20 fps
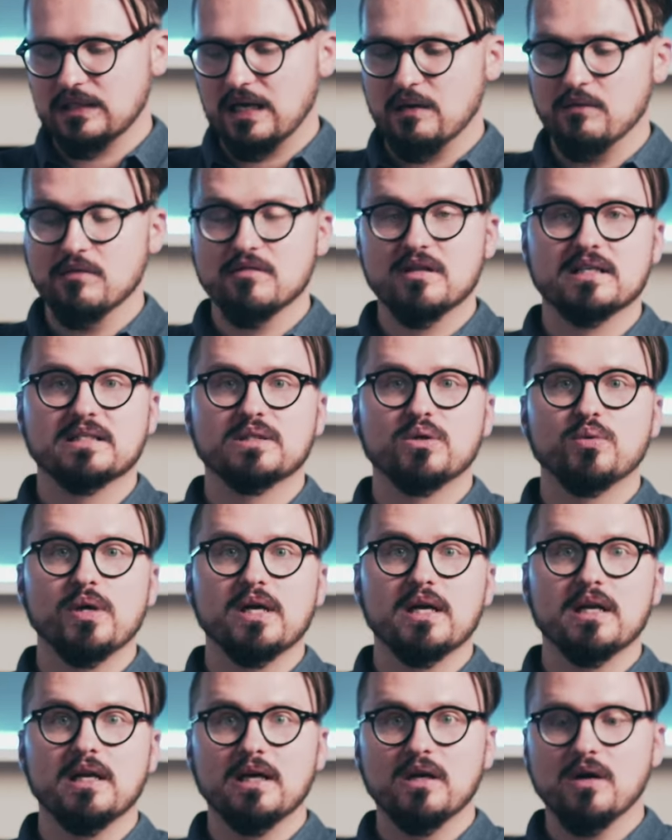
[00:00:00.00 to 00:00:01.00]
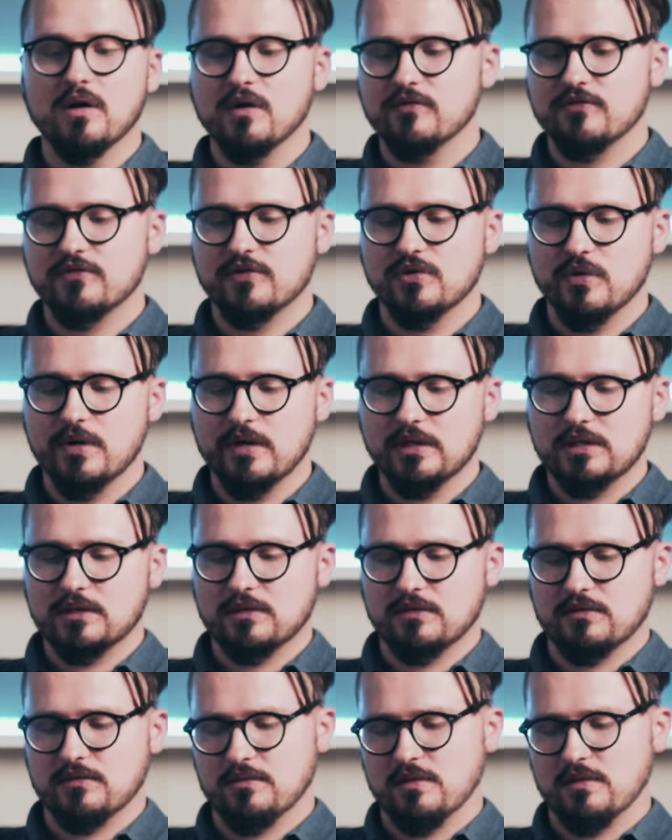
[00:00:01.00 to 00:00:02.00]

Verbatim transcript: I'll just quickly go through it.